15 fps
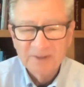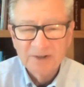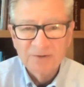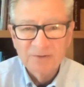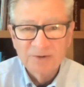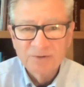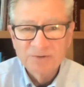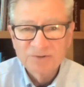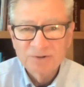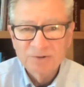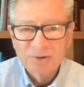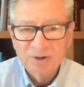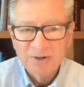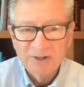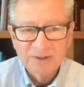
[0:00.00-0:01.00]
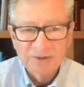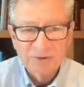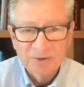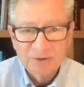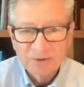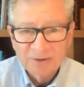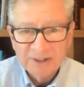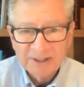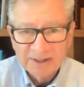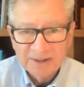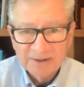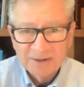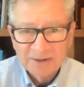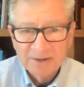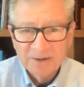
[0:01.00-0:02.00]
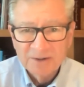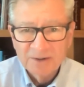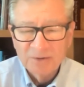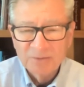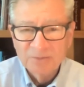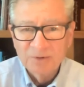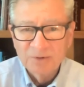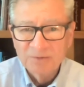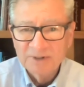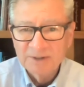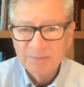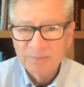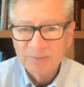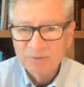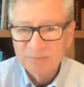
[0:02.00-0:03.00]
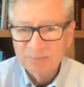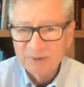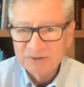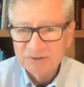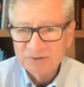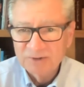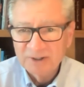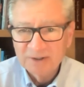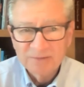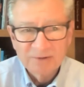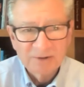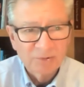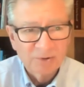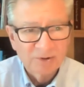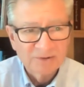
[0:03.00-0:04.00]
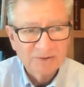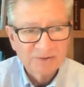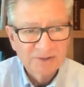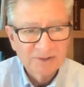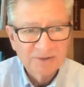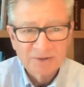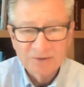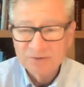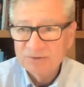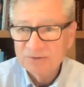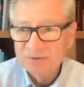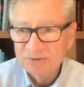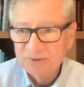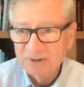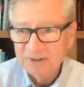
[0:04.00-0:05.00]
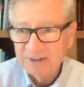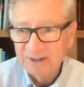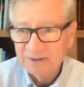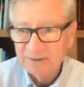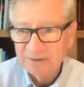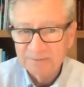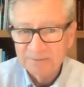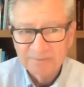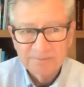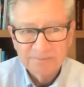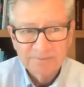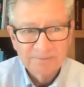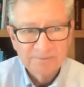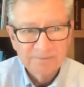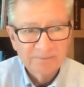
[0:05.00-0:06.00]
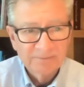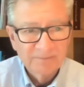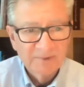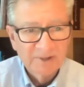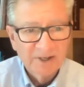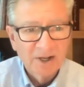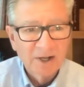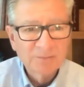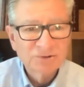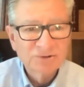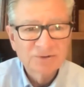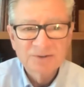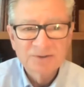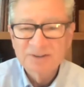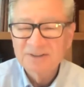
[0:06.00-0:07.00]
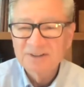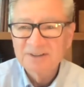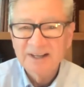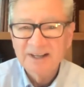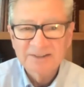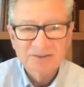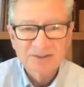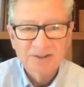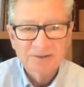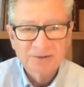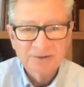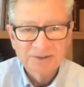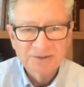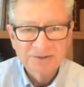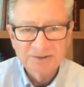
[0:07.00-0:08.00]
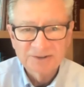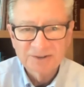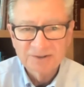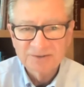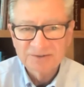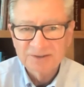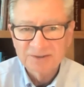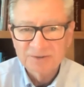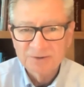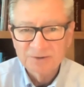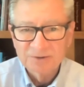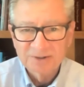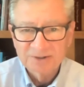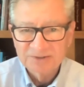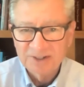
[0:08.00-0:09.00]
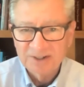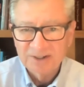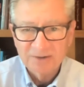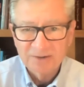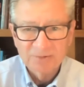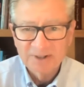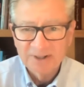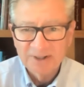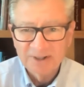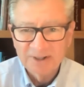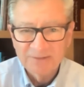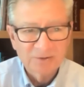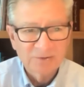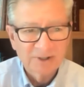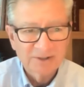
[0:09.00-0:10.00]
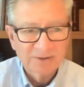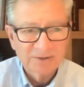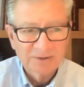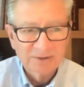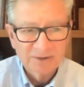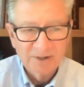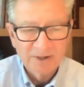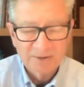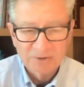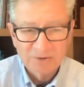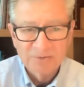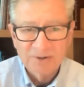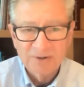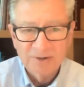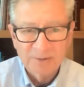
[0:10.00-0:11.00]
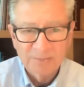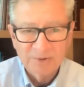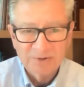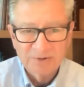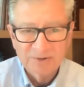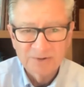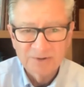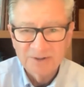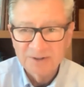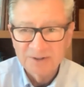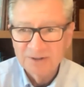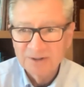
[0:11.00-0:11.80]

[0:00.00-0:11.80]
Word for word: Those who are in early will reap much greater rewards than those who join later. I'm sure that the last 100 engineers that Google has hired will have a great uh, career opportunity